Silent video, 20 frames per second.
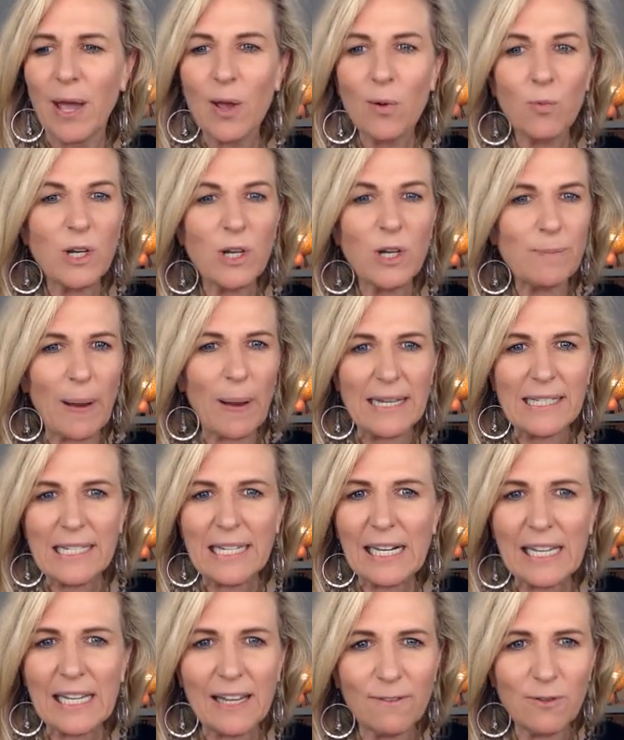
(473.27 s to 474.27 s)
which
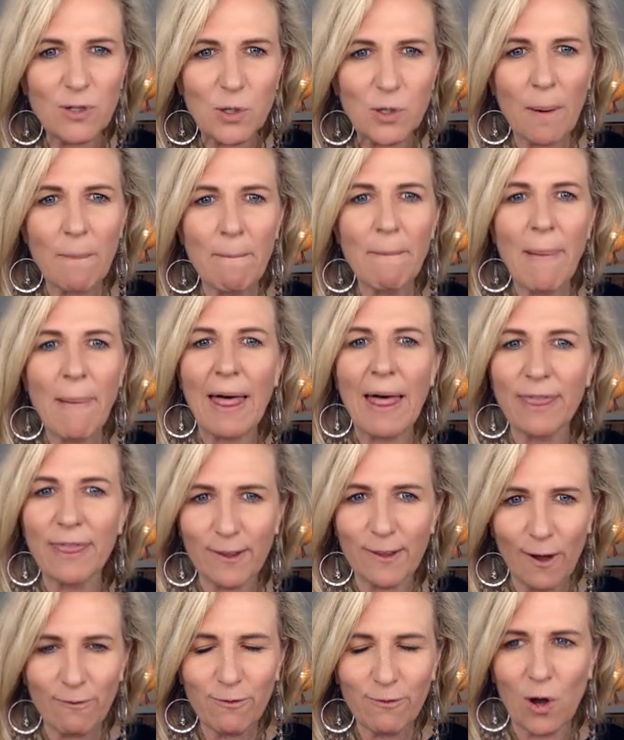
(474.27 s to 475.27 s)
basically gives you a month
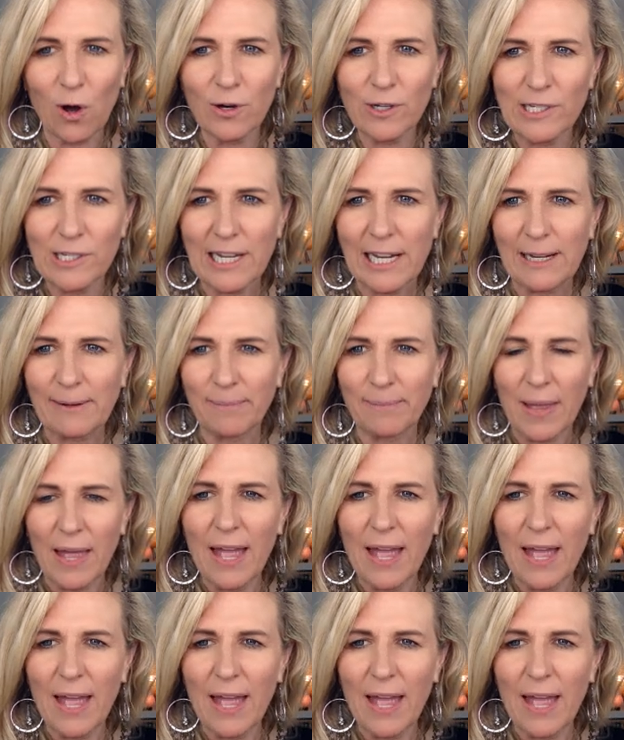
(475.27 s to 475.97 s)
of content.